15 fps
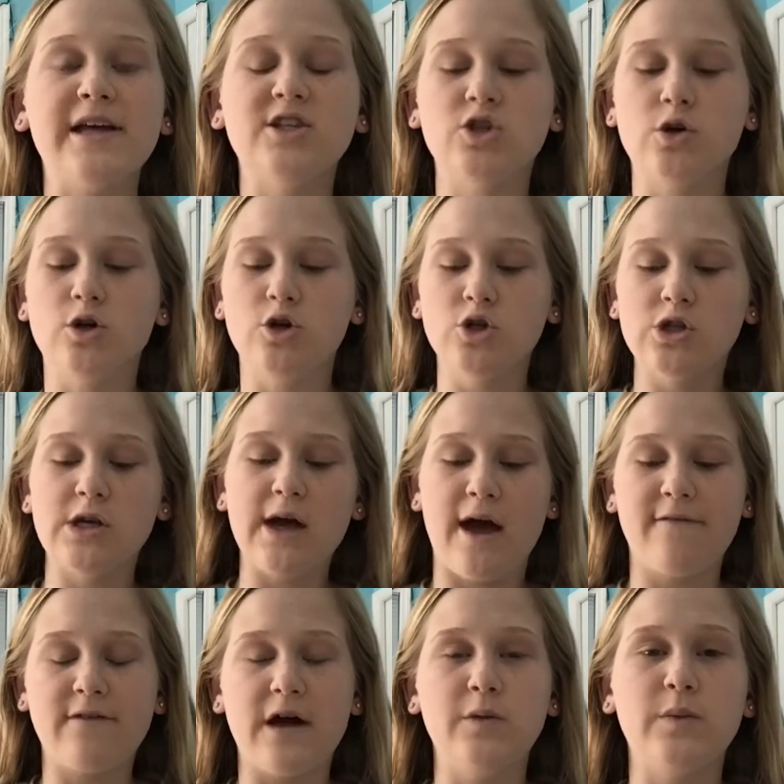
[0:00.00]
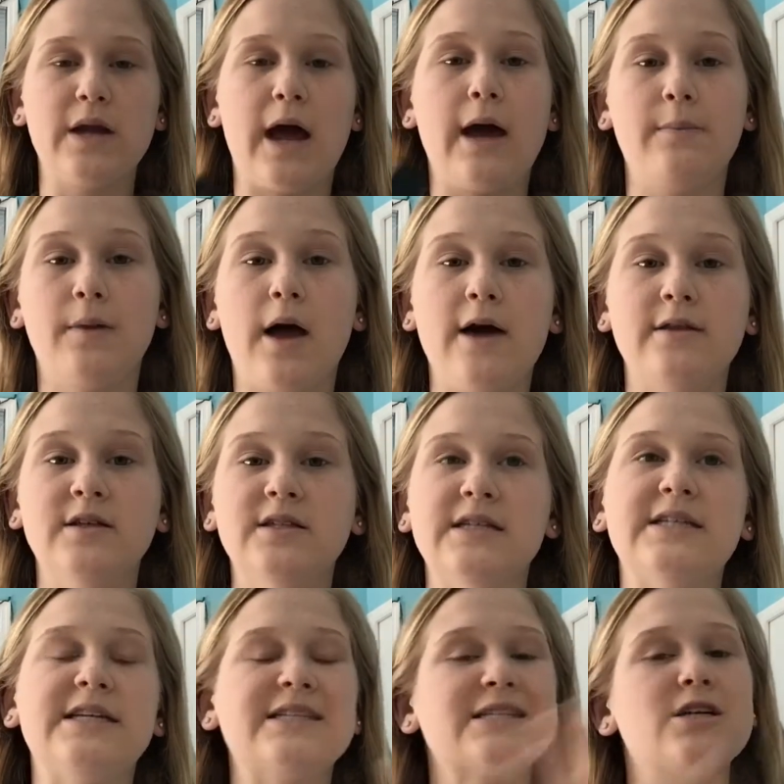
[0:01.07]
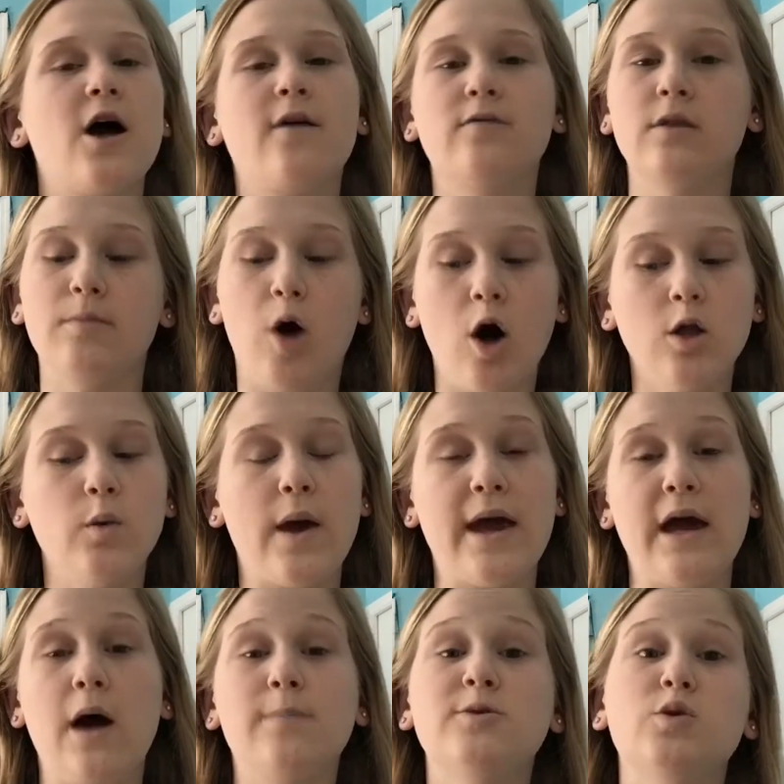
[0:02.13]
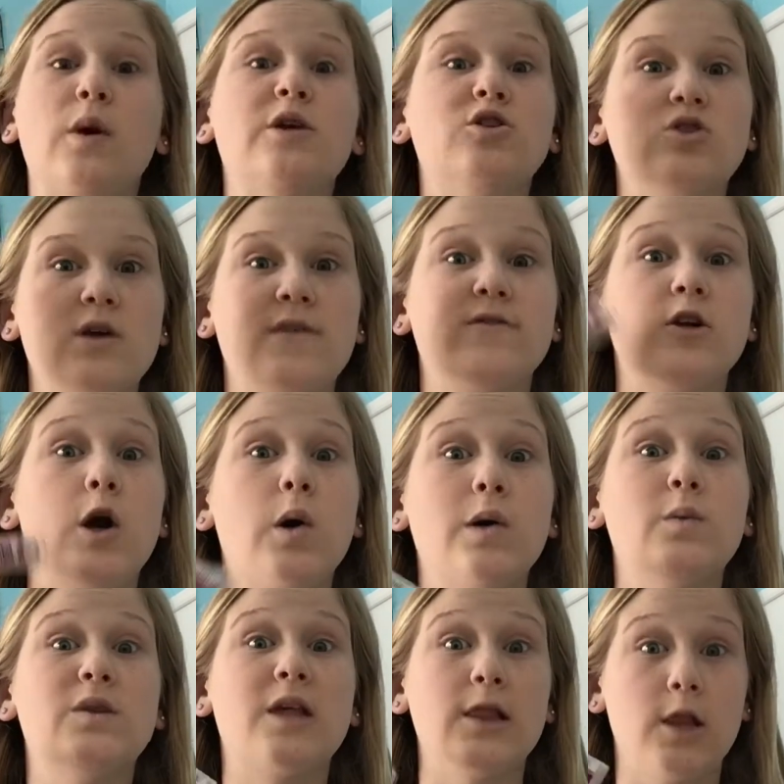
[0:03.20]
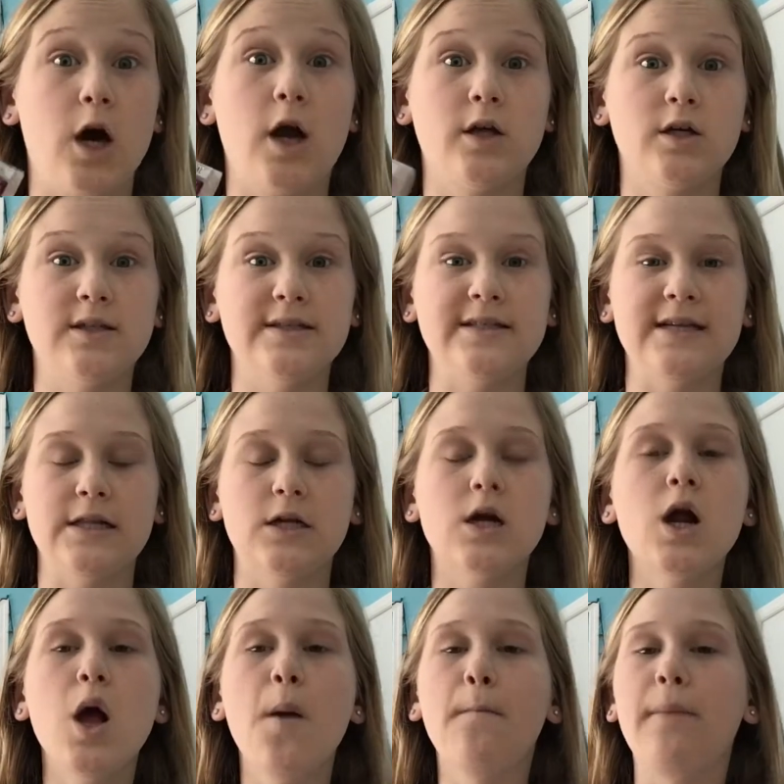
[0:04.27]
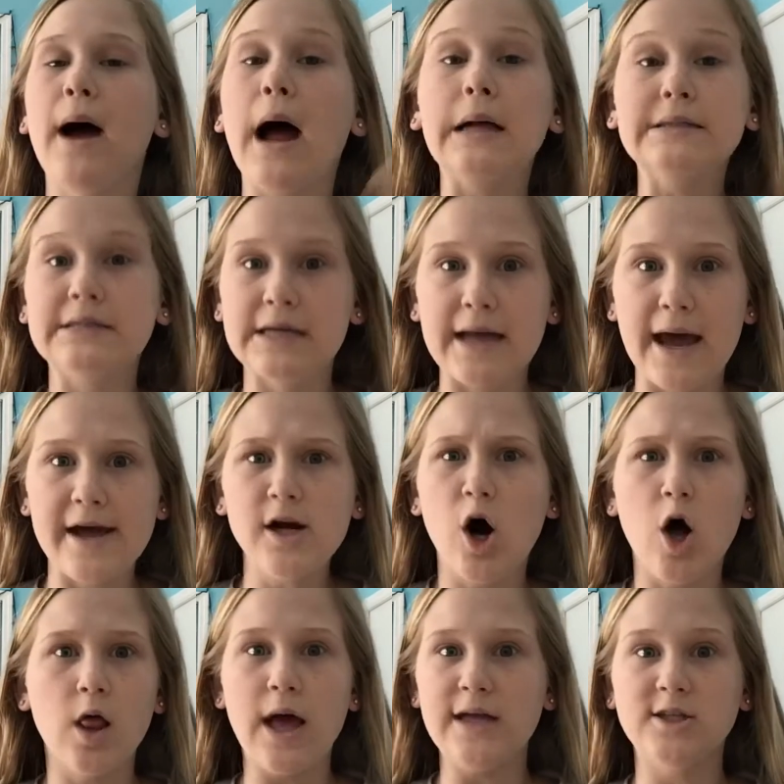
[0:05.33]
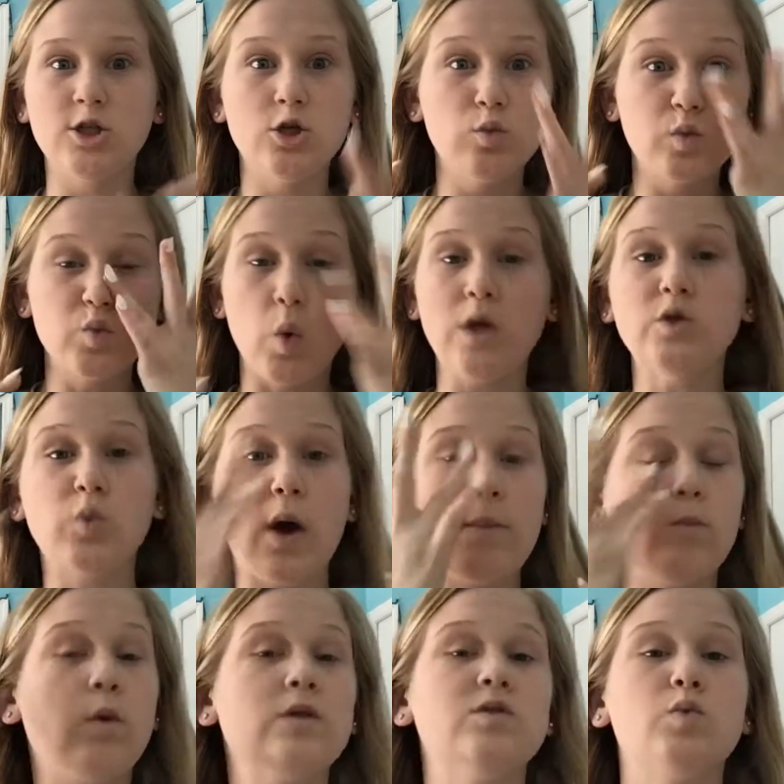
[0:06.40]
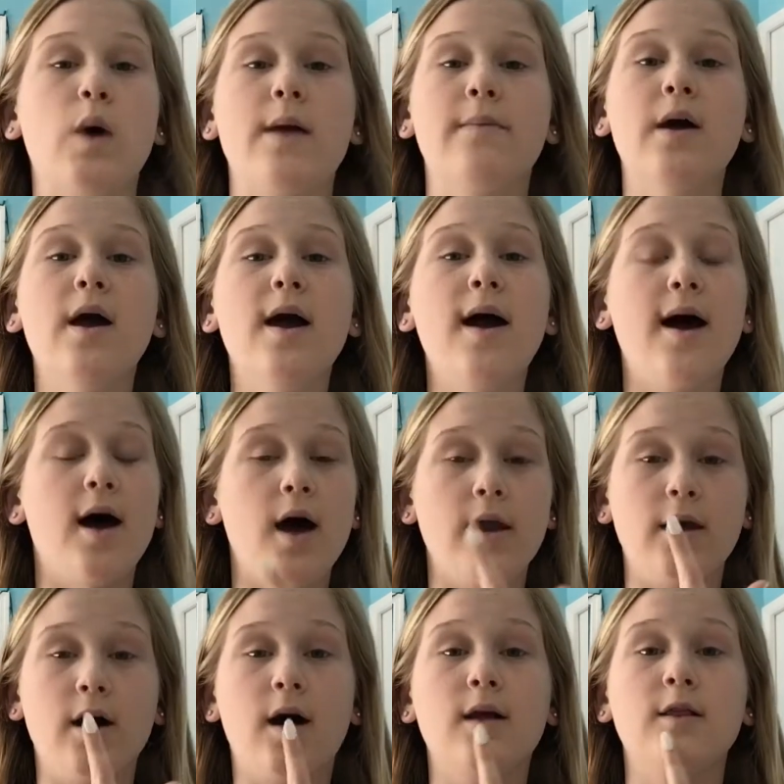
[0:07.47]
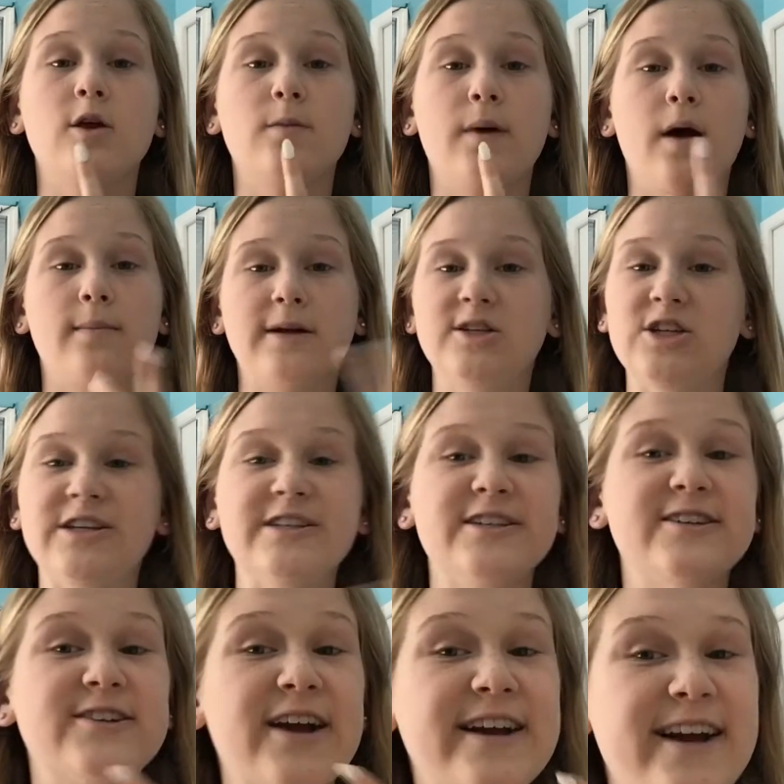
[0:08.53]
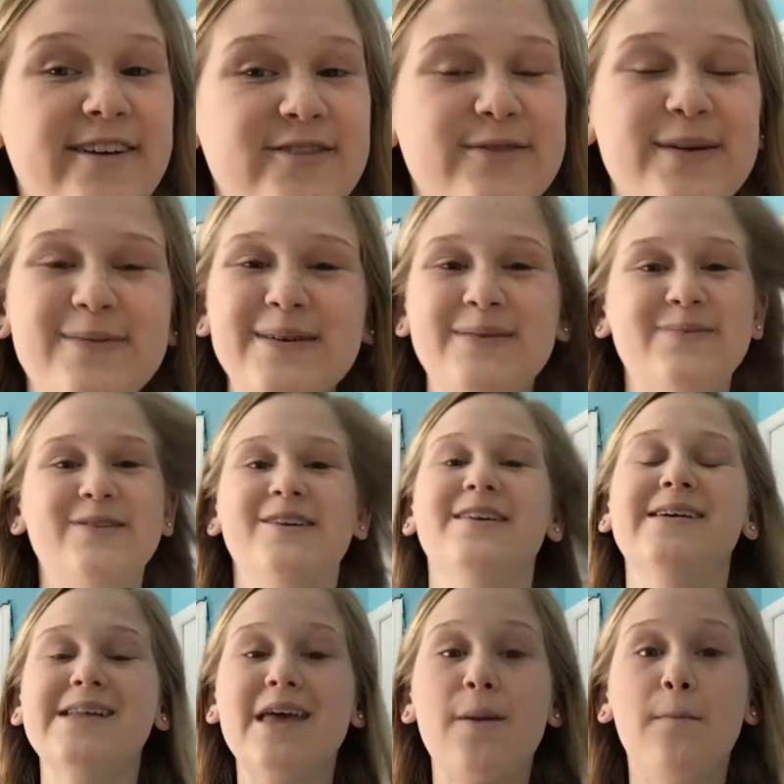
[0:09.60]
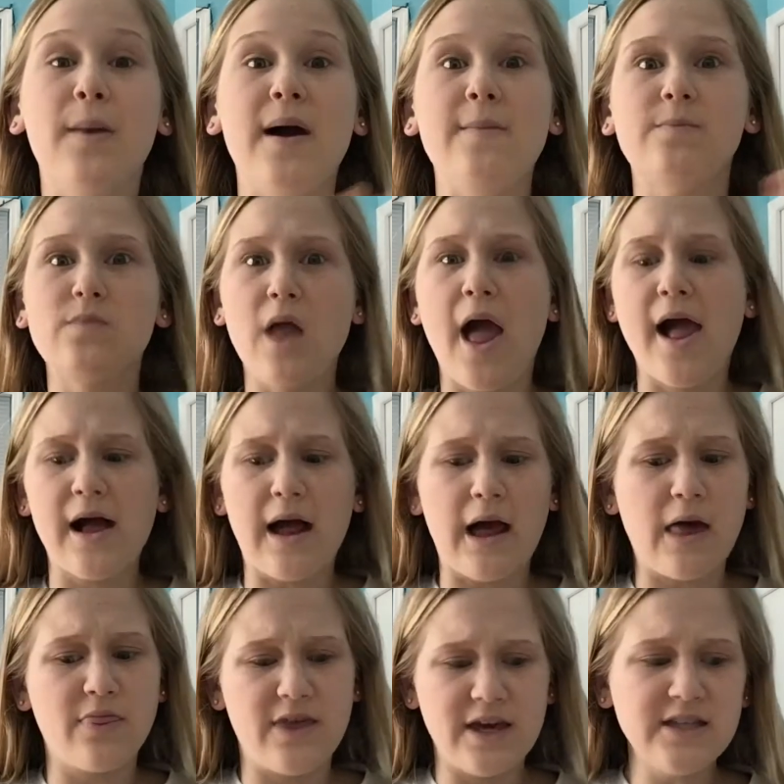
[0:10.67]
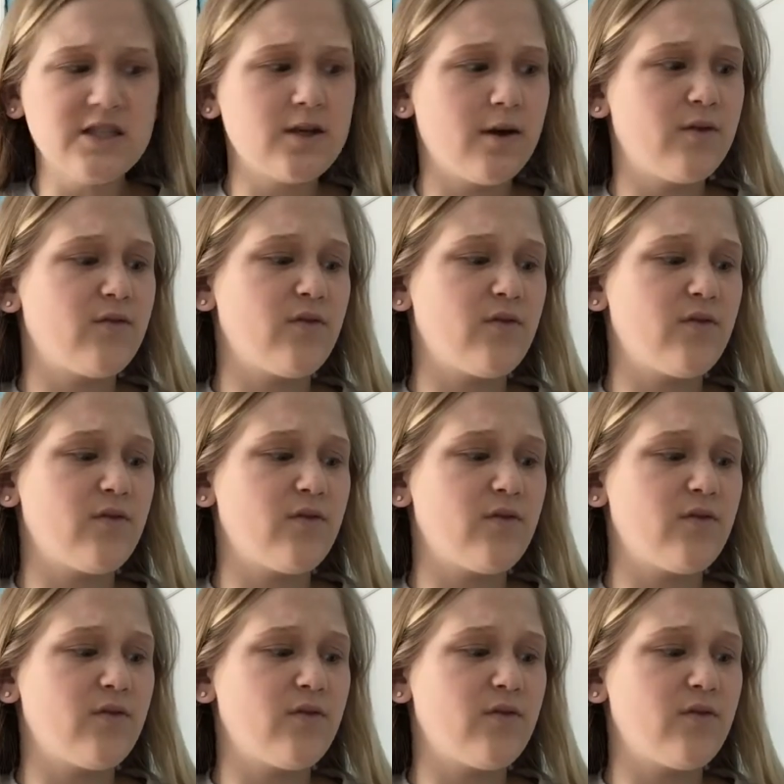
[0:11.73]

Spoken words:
and so usually I find when I apply this, it doesn't cover them all the way up, so I usually have to go in with a lot of concealer. But today, all I had to do was one swipe and a little bit on my chin to try and cover my pimple. But this